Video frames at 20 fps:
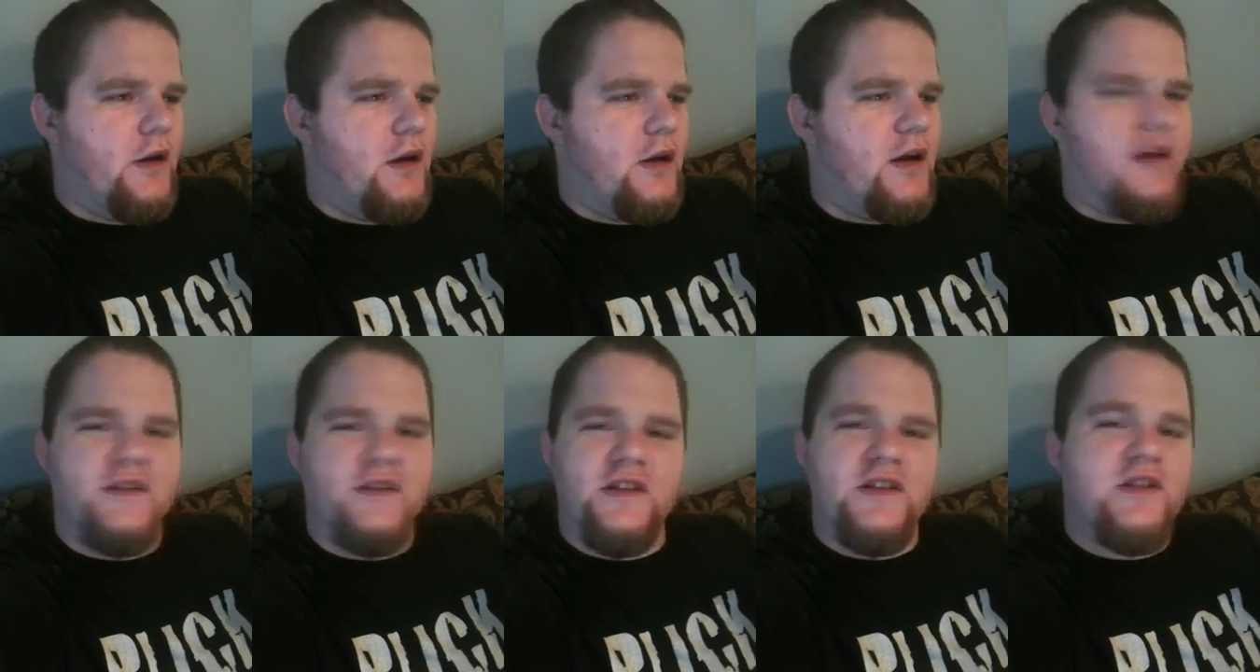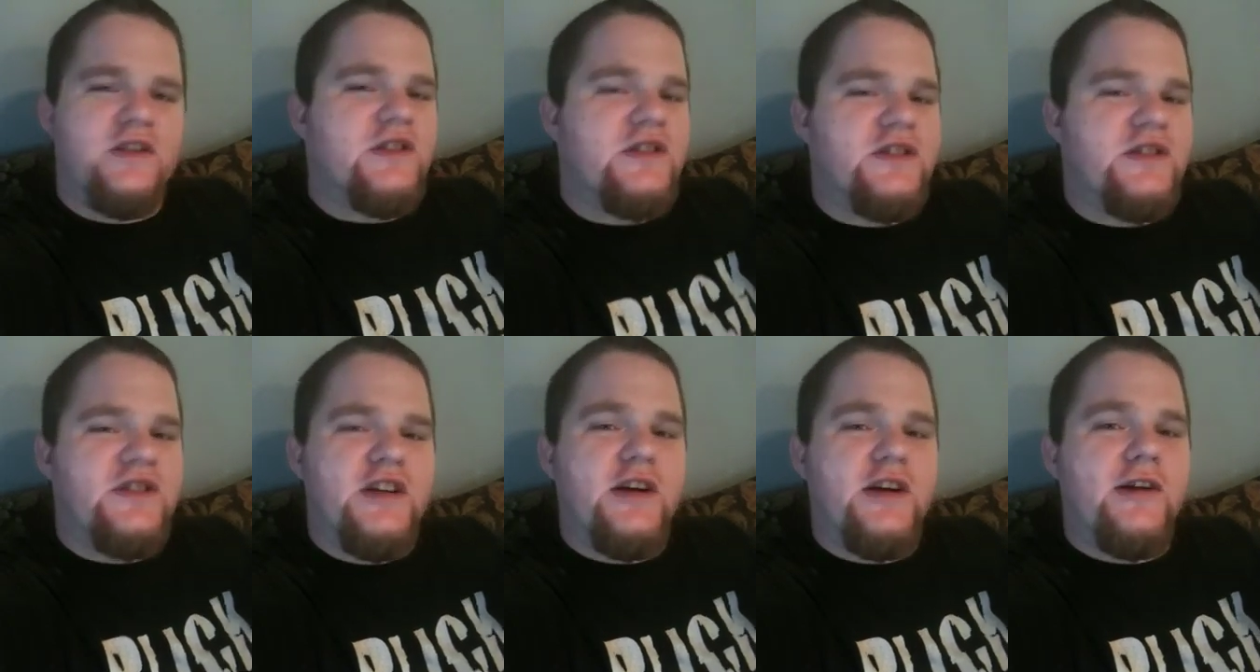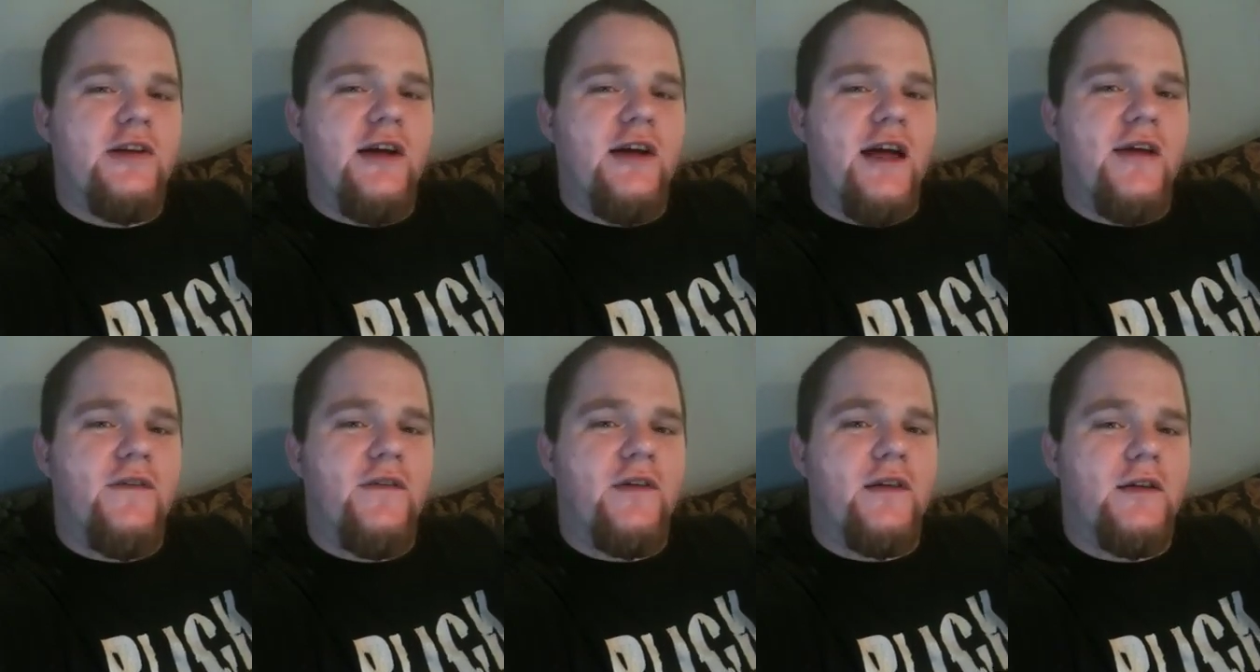Because this is Ziggler
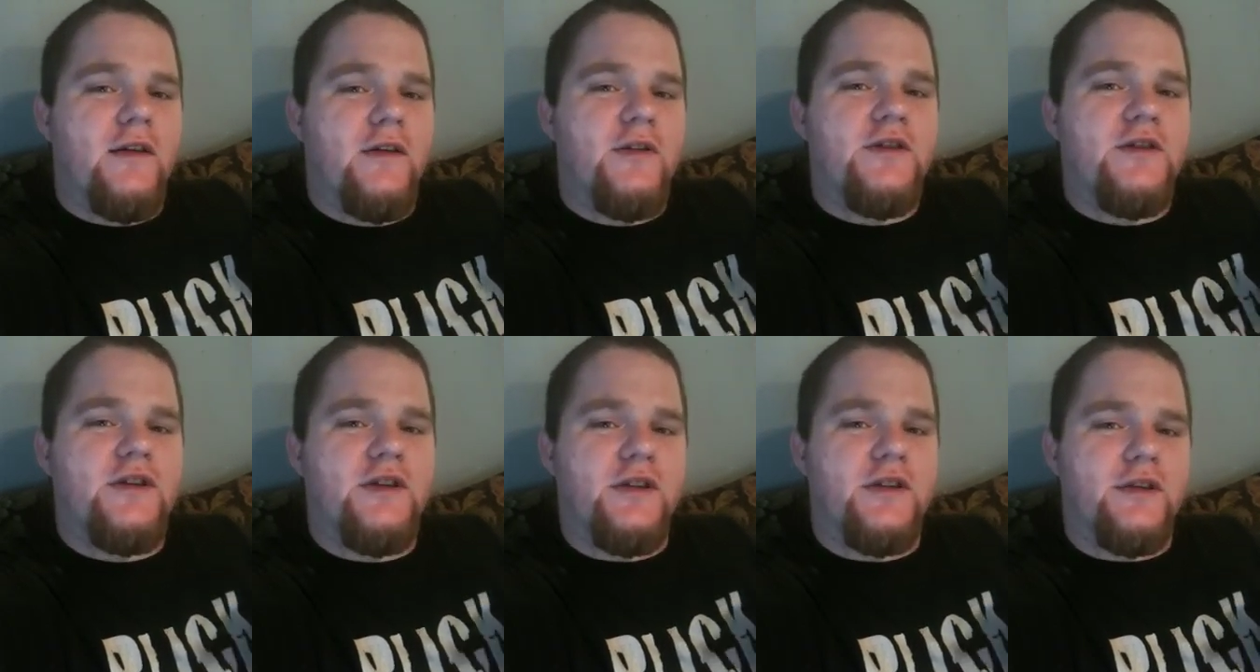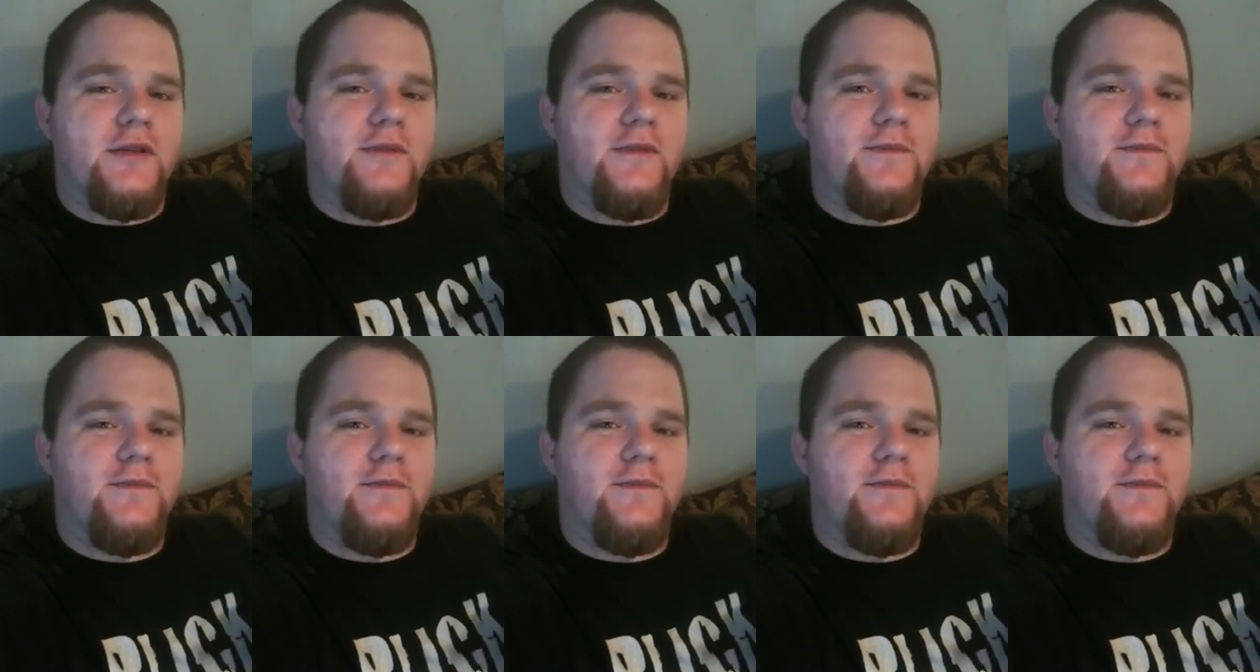Evolution.